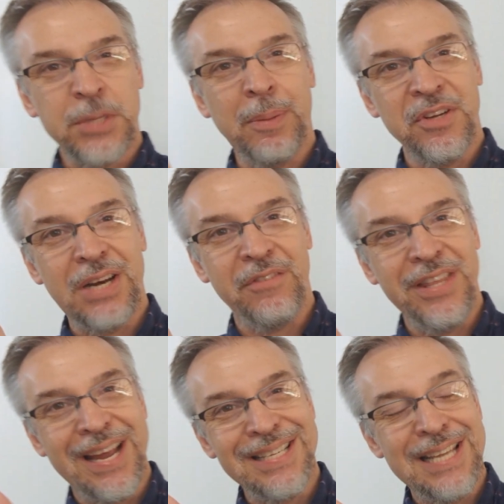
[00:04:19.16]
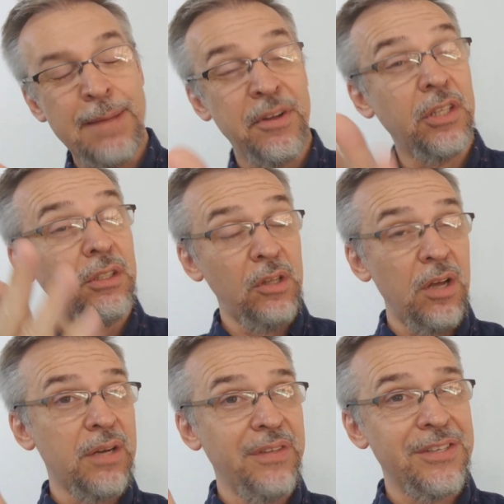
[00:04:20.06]
that's pretty much everything I can say about the
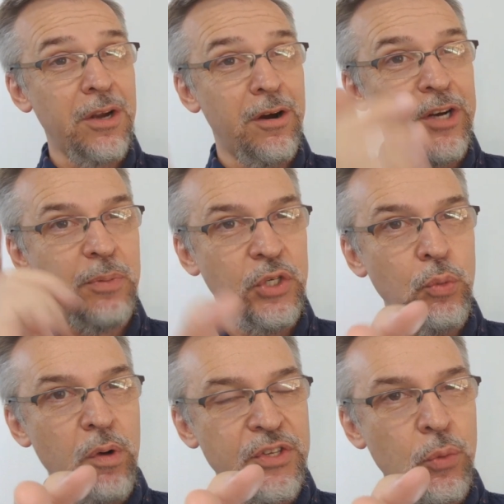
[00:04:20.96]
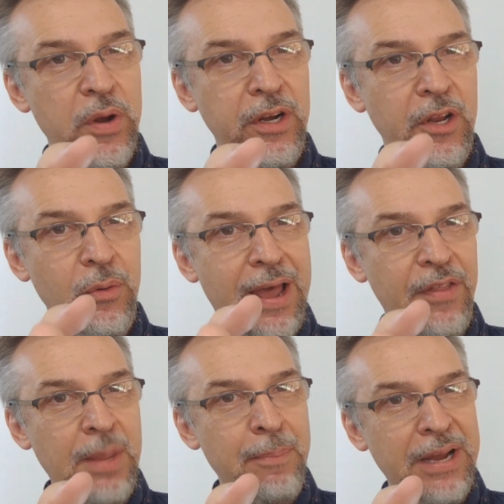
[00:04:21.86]
look of these cards, but you also want to know how
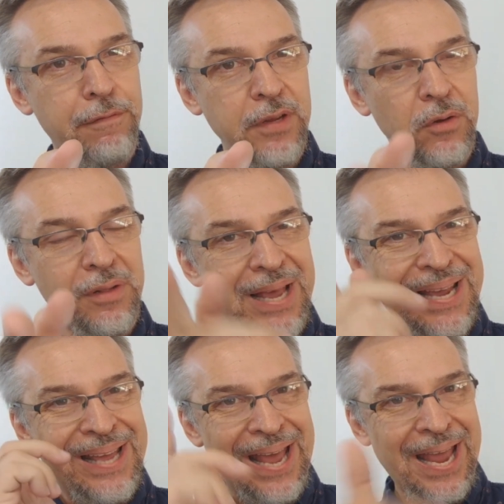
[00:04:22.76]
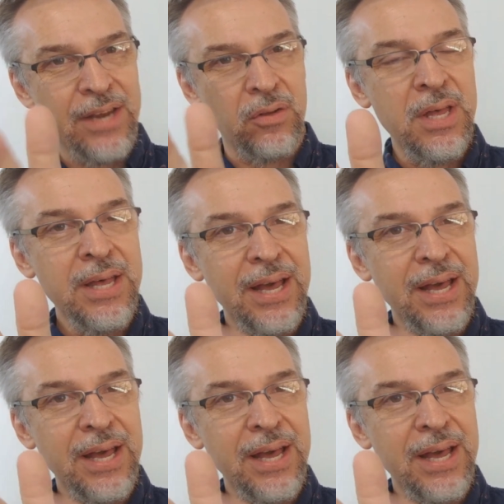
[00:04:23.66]
they might feel and handle.